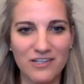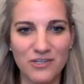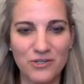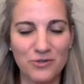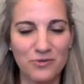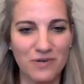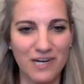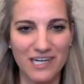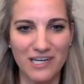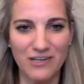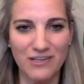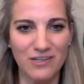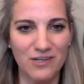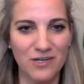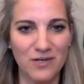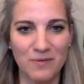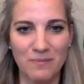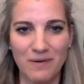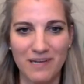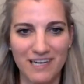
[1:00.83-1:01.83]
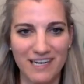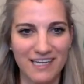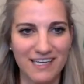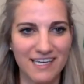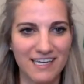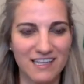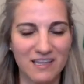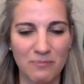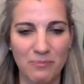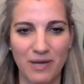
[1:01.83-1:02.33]
your regular Monday
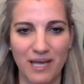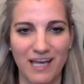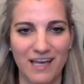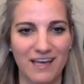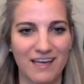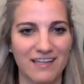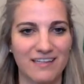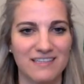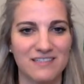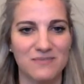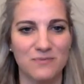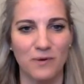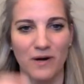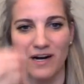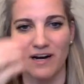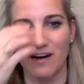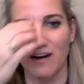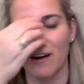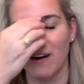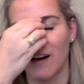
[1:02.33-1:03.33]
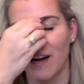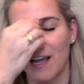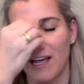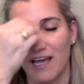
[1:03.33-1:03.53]
kick in the pants where,